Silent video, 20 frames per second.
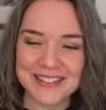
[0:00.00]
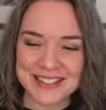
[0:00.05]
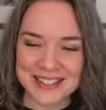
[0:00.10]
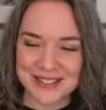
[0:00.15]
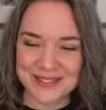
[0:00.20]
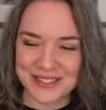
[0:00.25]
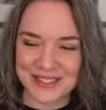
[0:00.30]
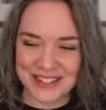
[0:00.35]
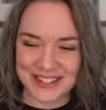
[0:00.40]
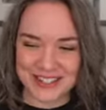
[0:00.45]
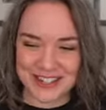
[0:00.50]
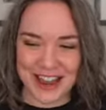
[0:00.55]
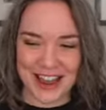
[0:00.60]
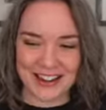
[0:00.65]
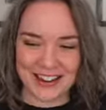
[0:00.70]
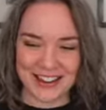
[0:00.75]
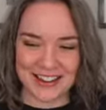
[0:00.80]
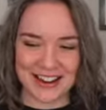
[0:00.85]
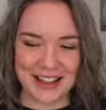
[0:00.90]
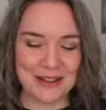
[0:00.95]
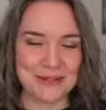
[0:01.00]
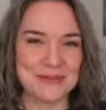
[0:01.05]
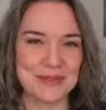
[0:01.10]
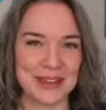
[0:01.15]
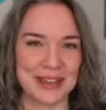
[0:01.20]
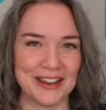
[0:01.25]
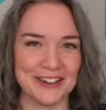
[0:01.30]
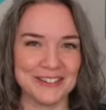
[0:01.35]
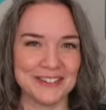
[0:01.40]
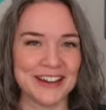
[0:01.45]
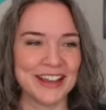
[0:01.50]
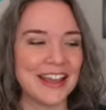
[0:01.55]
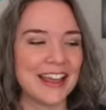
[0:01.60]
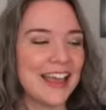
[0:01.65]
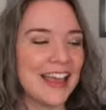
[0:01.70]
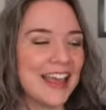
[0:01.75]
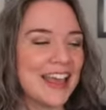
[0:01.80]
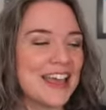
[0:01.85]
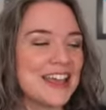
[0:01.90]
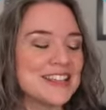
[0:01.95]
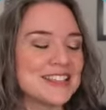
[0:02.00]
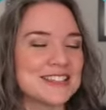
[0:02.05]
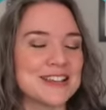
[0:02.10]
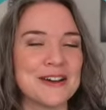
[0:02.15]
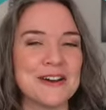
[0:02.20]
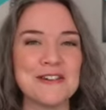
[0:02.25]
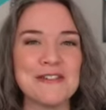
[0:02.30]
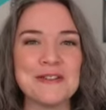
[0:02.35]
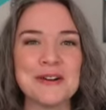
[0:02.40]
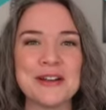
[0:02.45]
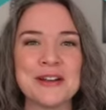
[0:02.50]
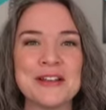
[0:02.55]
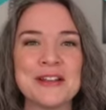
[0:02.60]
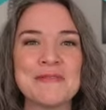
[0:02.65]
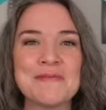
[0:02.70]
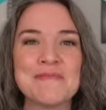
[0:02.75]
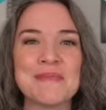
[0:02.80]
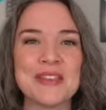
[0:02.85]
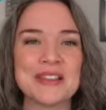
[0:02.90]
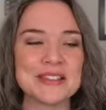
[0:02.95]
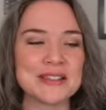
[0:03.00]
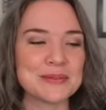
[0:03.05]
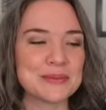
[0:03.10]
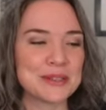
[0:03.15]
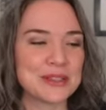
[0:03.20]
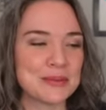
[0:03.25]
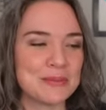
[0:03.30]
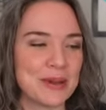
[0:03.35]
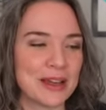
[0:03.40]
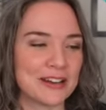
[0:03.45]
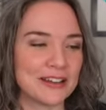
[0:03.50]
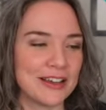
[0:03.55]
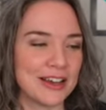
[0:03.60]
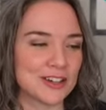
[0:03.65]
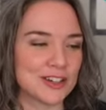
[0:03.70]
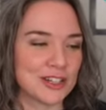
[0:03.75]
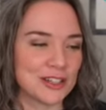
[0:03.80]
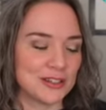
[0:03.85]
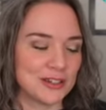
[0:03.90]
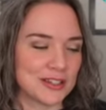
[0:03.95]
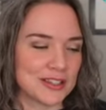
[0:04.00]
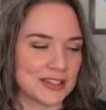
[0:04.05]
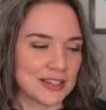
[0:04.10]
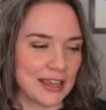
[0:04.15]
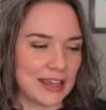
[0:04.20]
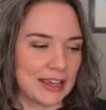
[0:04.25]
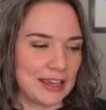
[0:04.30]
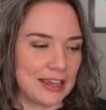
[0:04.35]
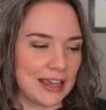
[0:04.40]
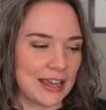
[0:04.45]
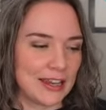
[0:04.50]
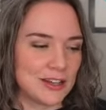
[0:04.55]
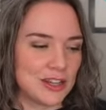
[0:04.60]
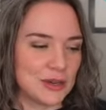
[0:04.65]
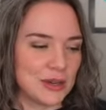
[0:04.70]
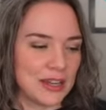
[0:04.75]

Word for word: maybe someone in the chat can help me out. So this is what the pedal actually looks like. And